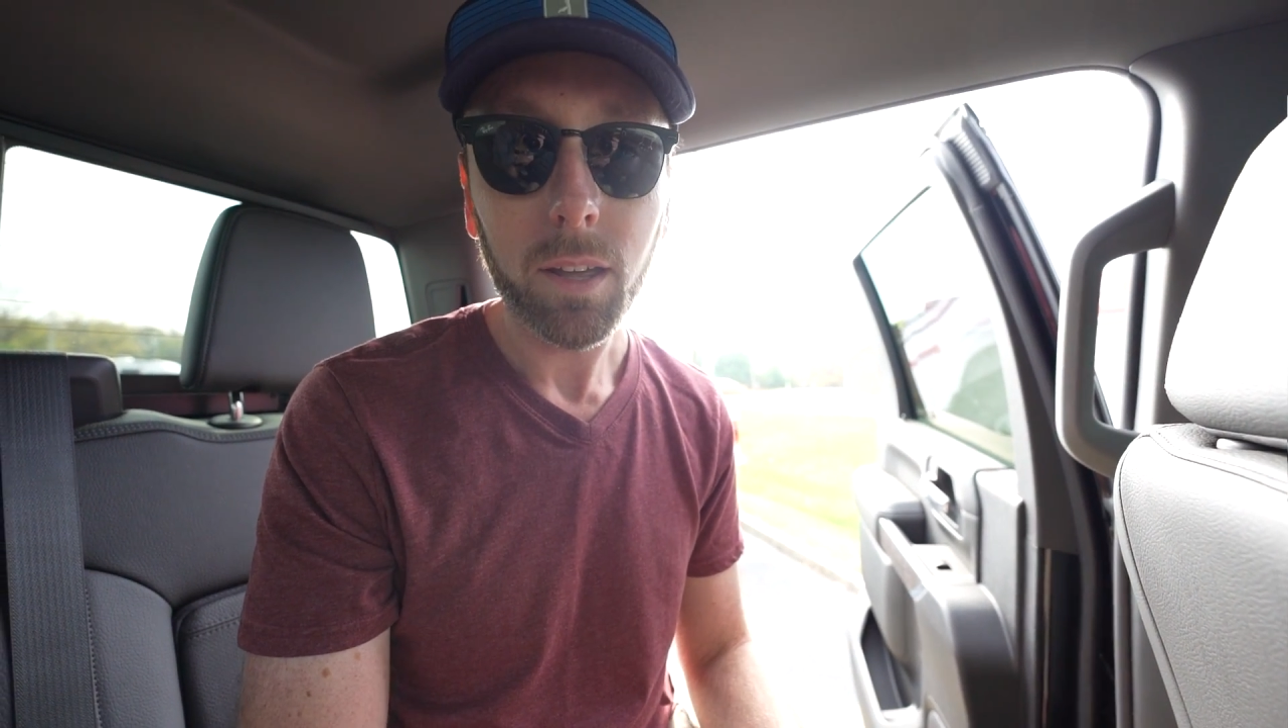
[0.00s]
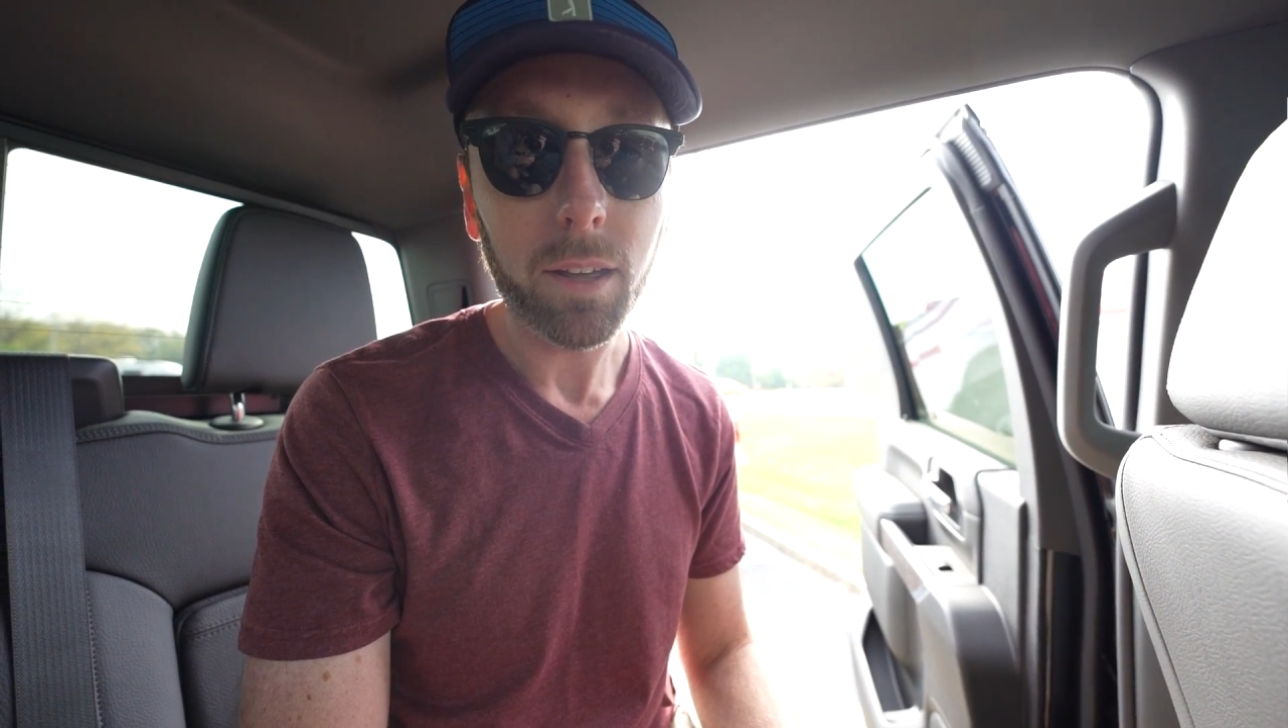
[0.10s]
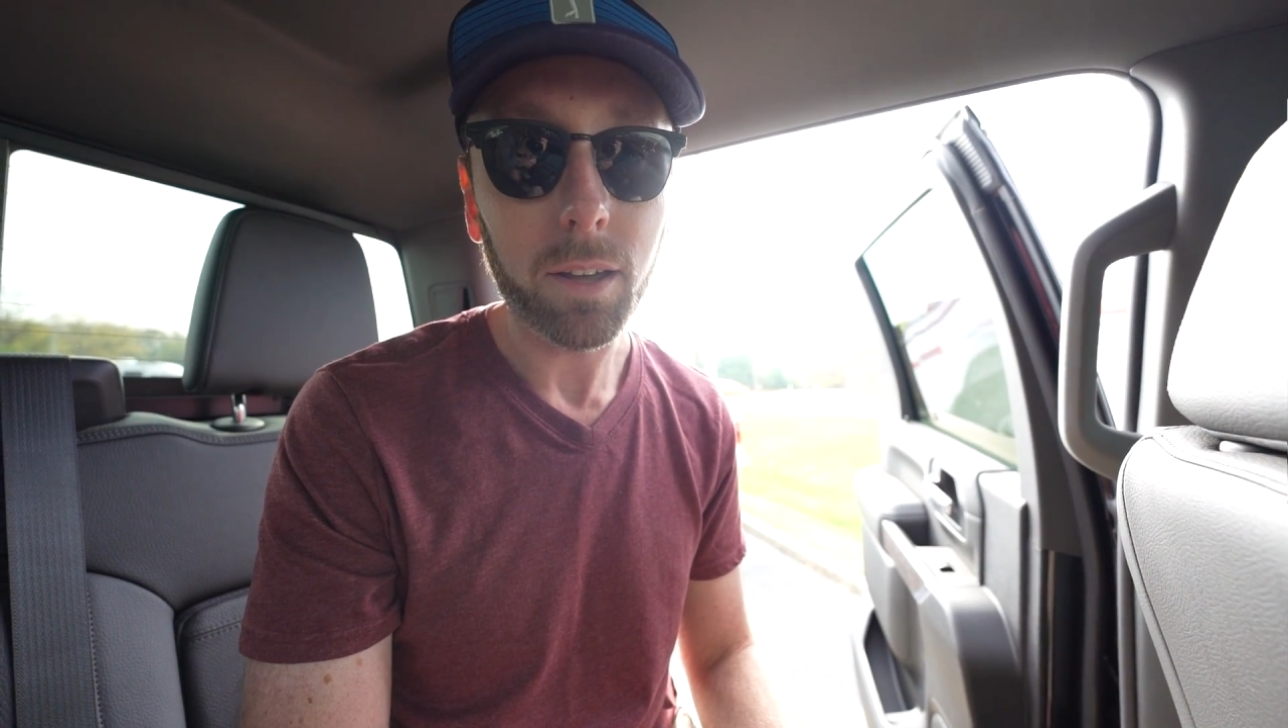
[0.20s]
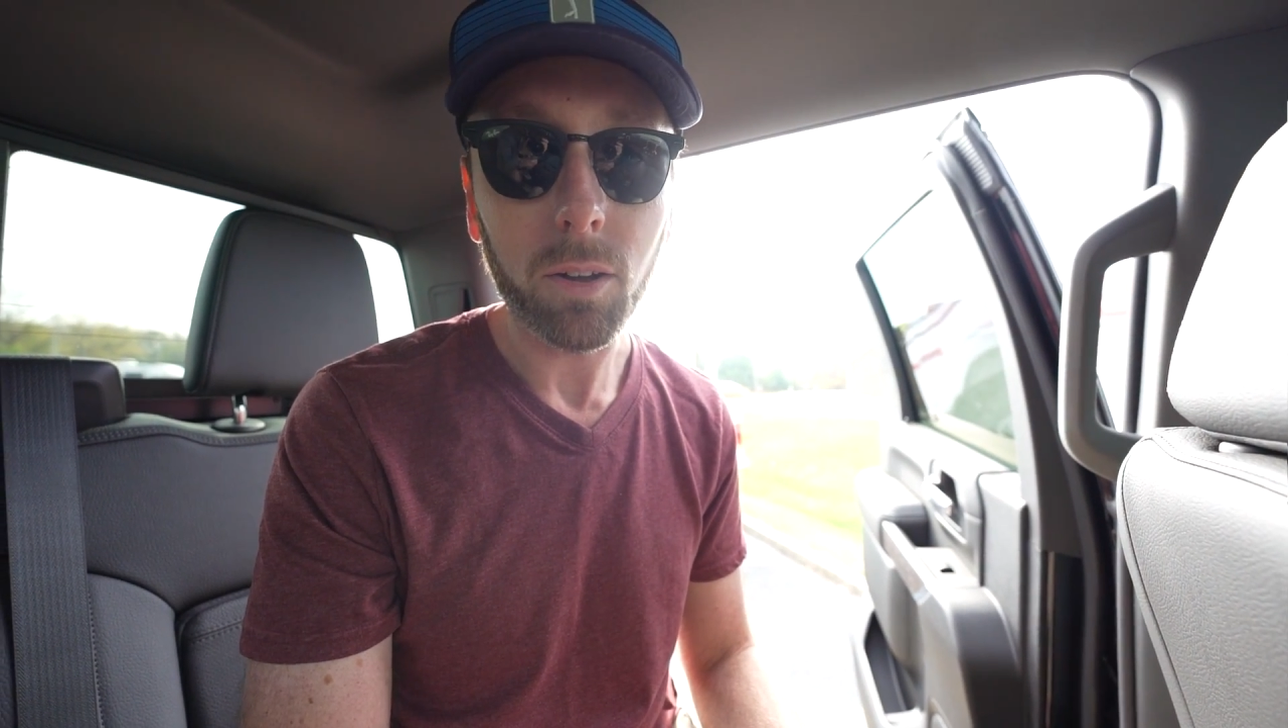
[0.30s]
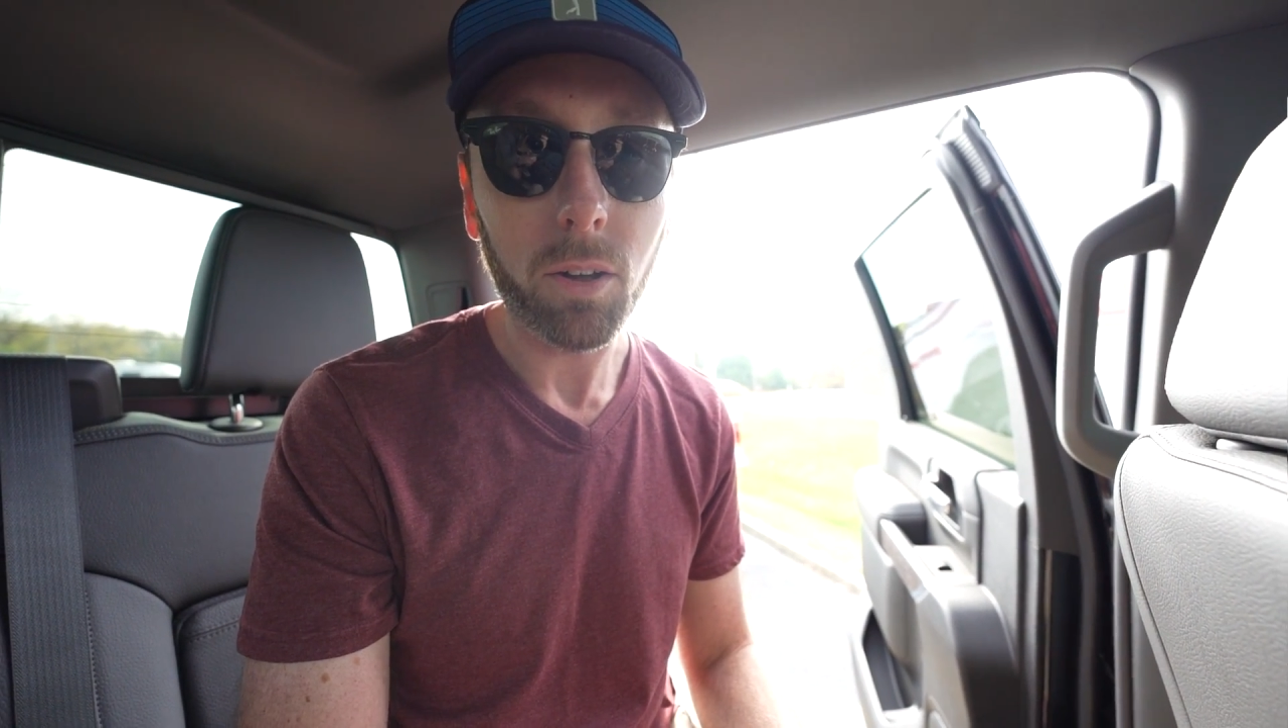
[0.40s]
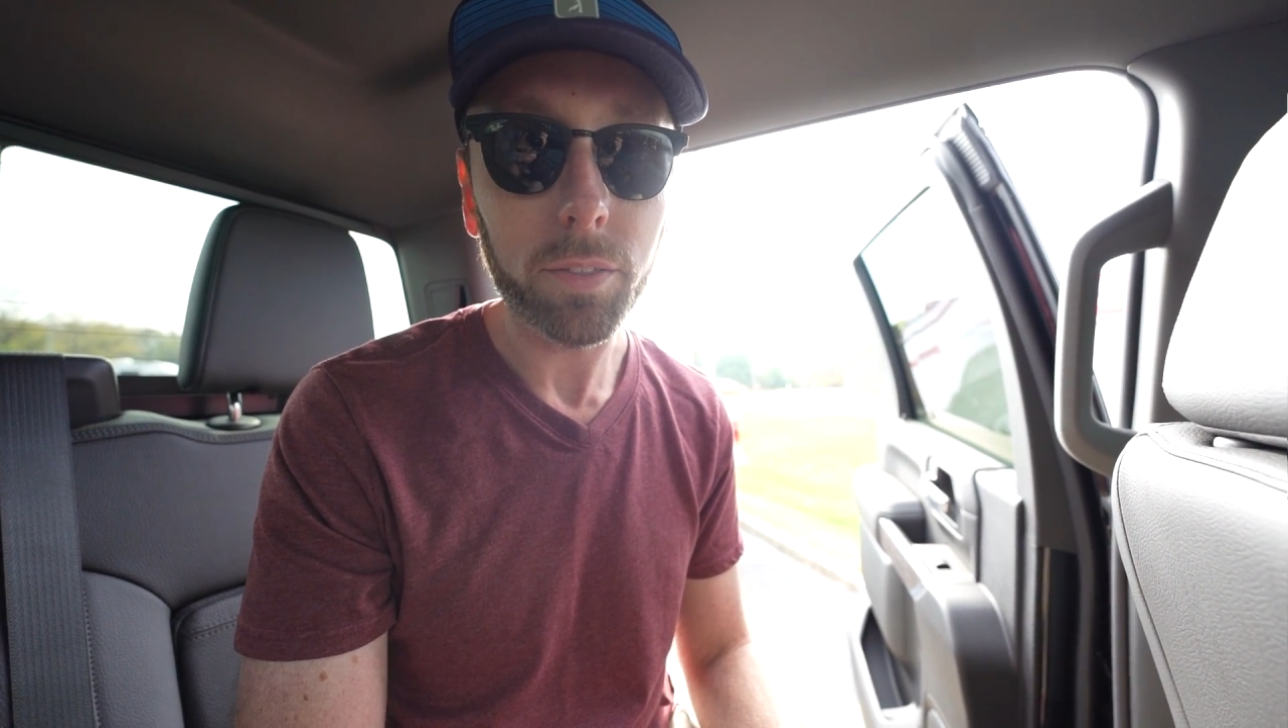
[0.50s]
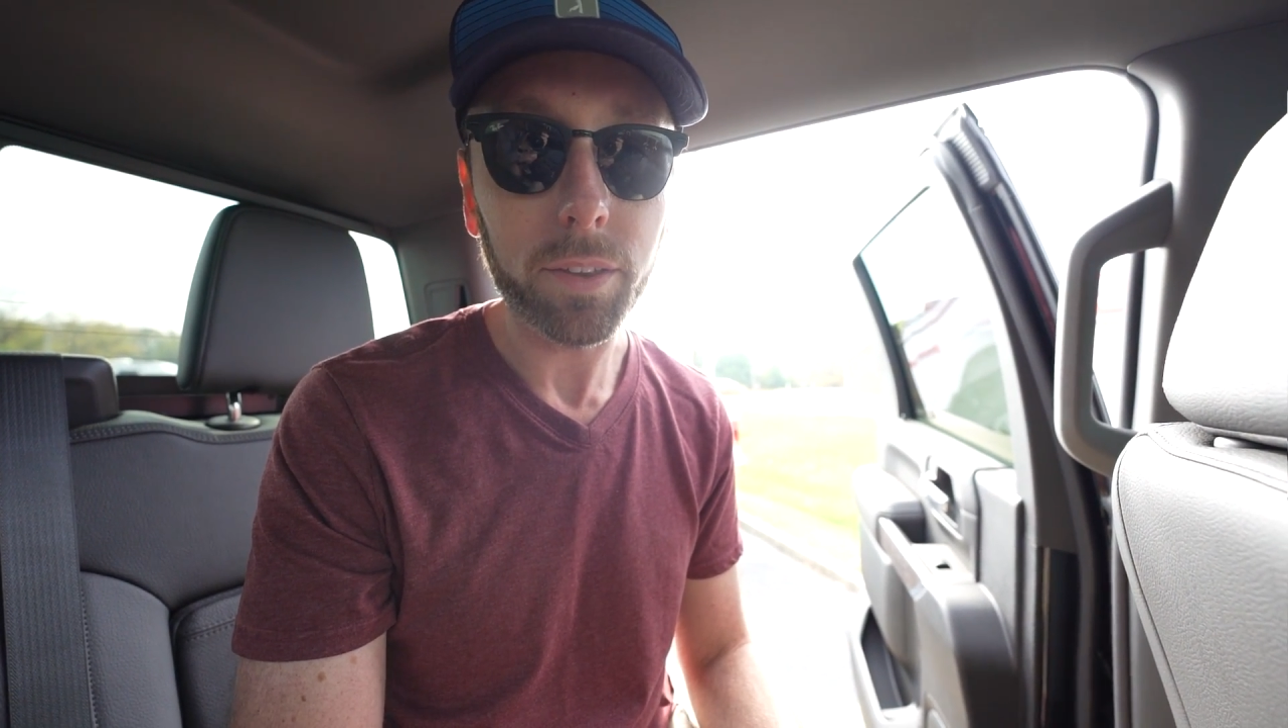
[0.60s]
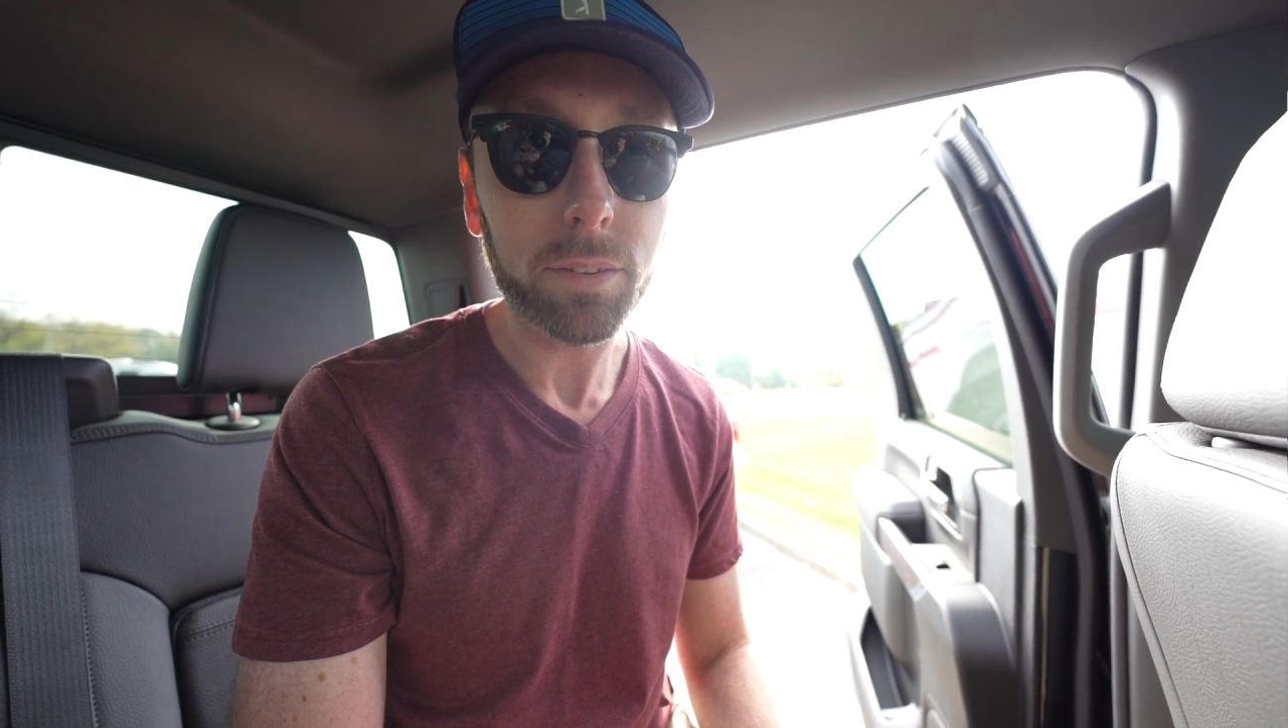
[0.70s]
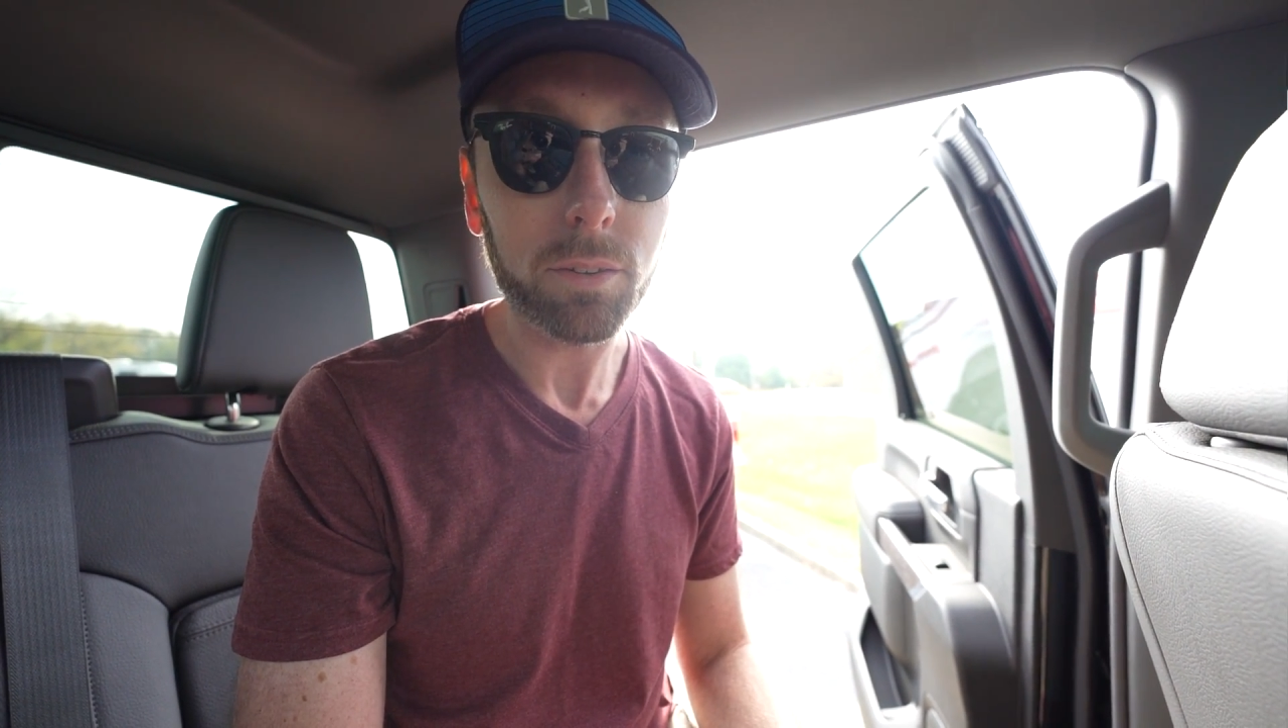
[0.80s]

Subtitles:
on this.